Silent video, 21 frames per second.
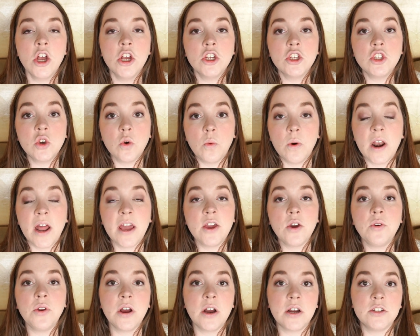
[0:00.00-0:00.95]
So when I
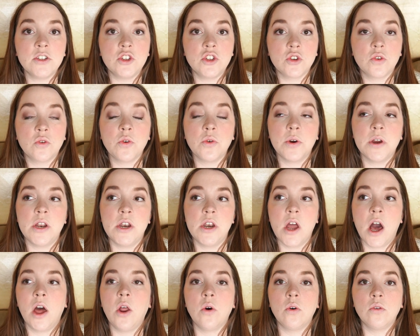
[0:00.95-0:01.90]
go to unscrew it,
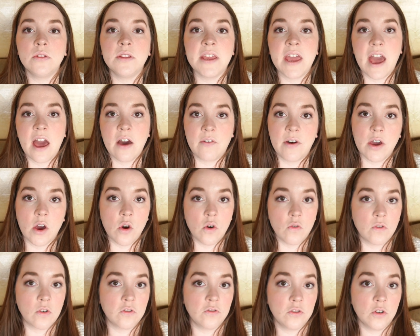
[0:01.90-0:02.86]
not only have I
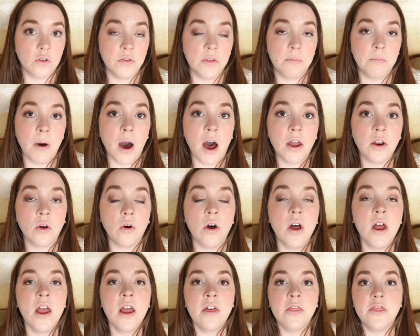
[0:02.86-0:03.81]
overflowed the bottle,
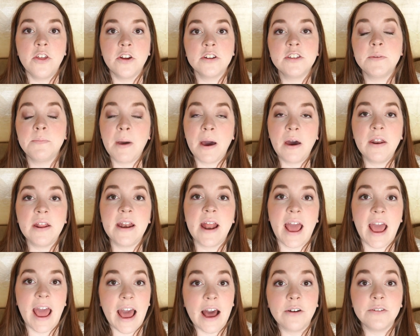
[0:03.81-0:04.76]
there's about an
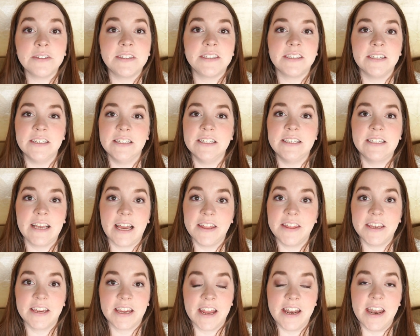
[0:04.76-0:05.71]
ounce
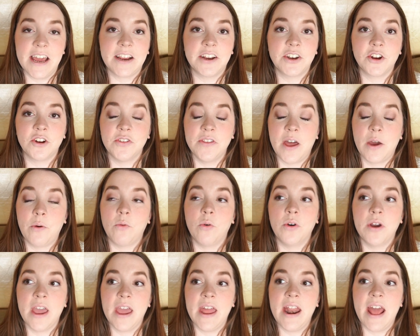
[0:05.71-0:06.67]
inside the connector that
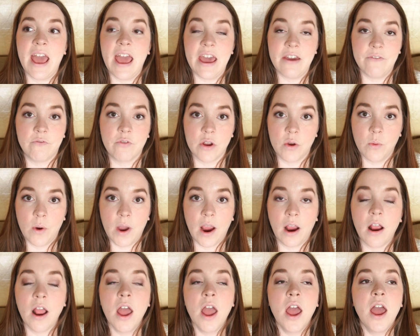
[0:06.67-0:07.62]
will get
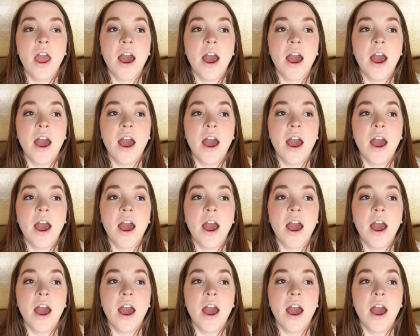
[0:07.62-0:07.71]
everywhere.